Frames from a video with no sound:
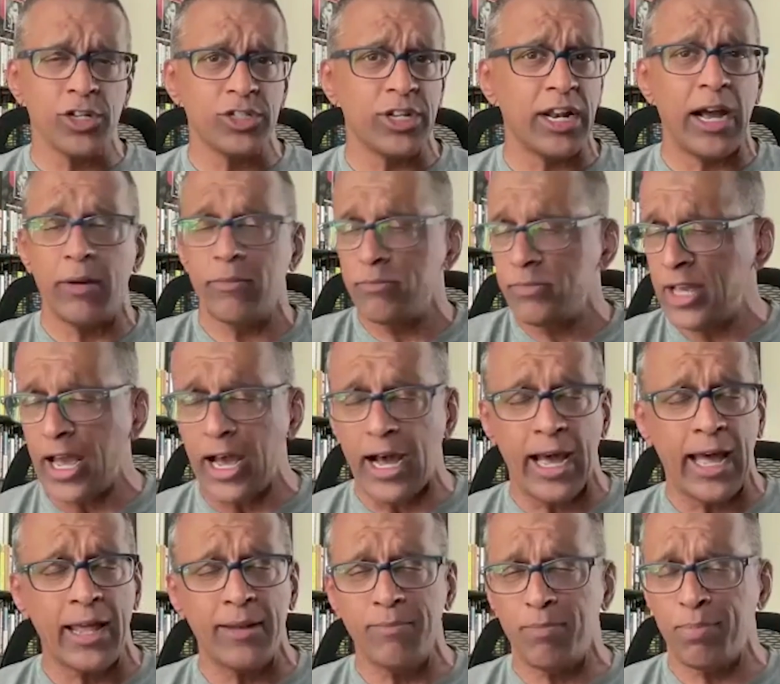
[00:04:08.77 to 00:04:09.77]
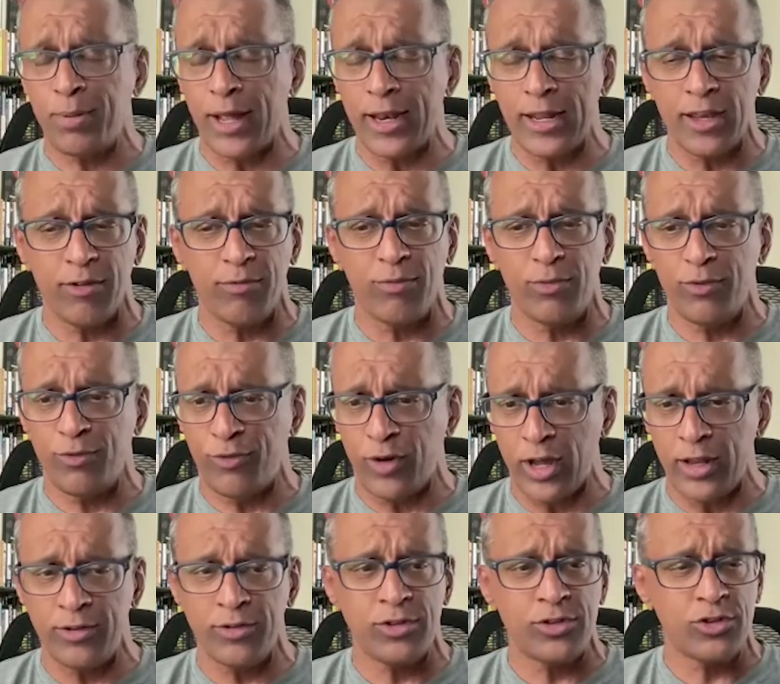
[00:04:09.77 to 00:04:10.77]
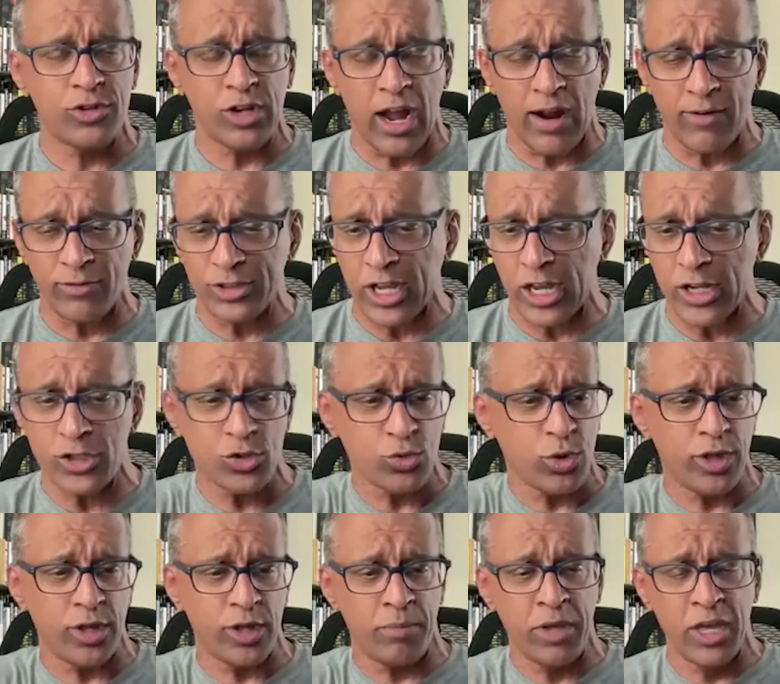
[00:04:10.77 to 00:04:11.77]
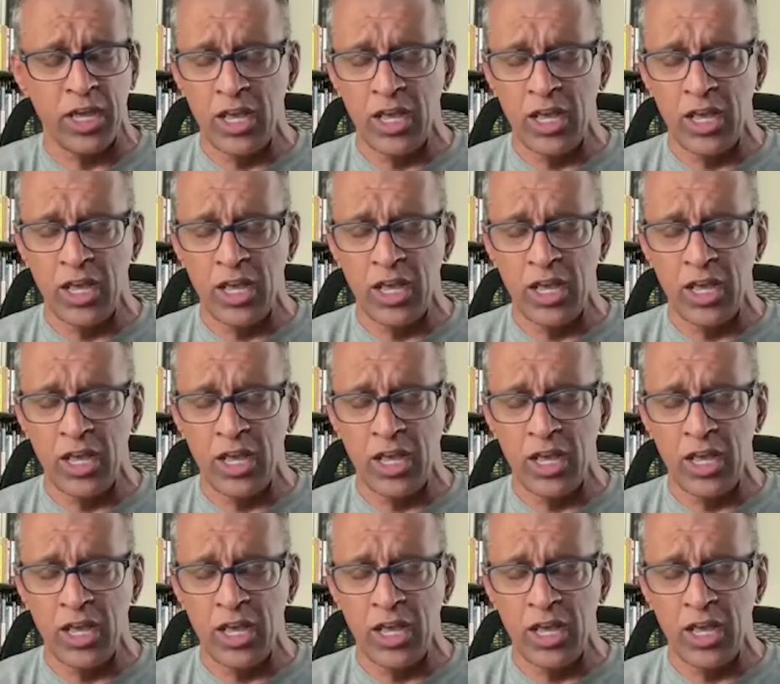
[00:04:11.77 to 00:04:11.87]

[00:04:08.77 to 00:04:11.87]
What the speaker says: and I had plenty of fun conversations with him.